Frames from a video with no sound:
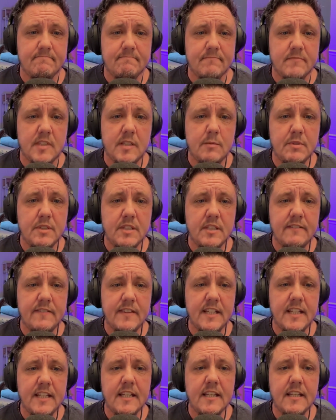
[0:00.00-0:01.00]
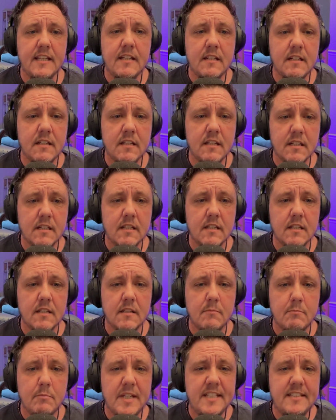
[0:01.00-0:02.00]
they believe they can
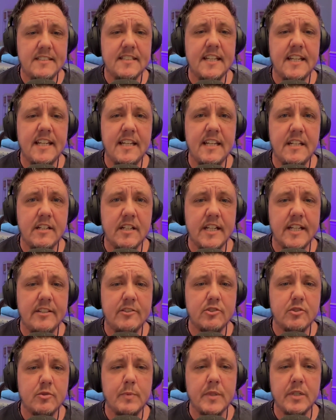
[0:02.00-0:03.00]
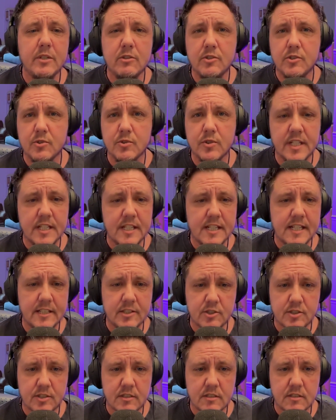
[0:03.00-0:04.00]
maintain a spiritual
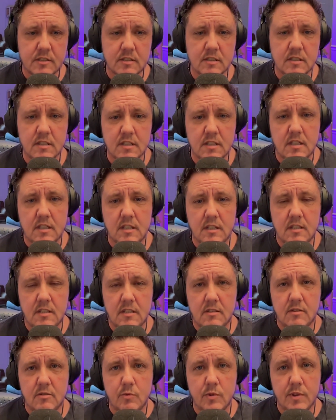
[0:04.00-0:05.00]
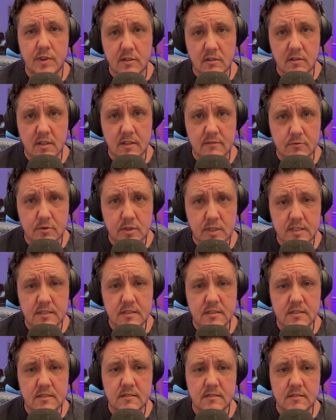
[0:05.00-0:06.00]
connection with their loved ones